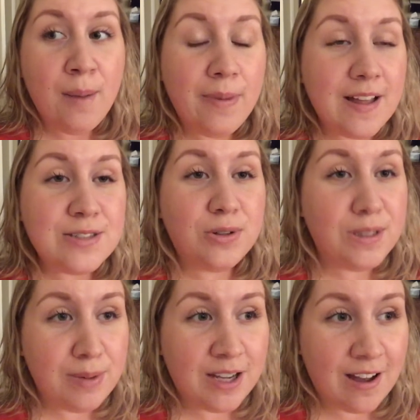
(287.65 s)
but that's
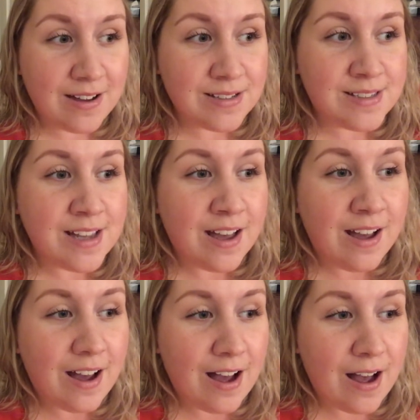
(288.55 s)
only because
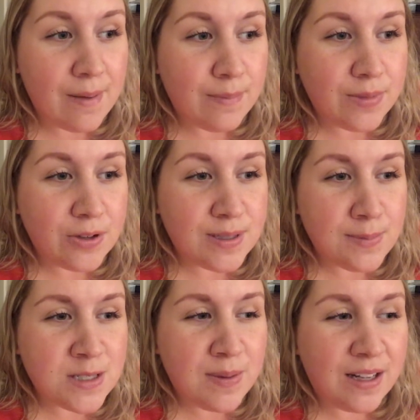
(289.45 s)
there
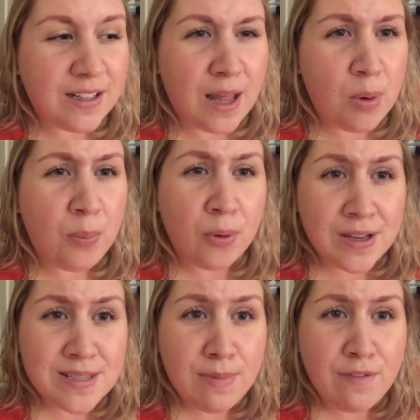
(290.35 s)
seems to be a lot more
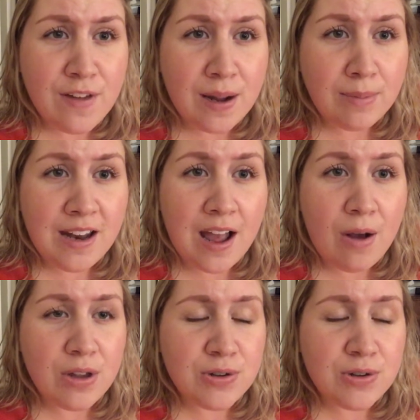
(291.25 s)
boys in my family now.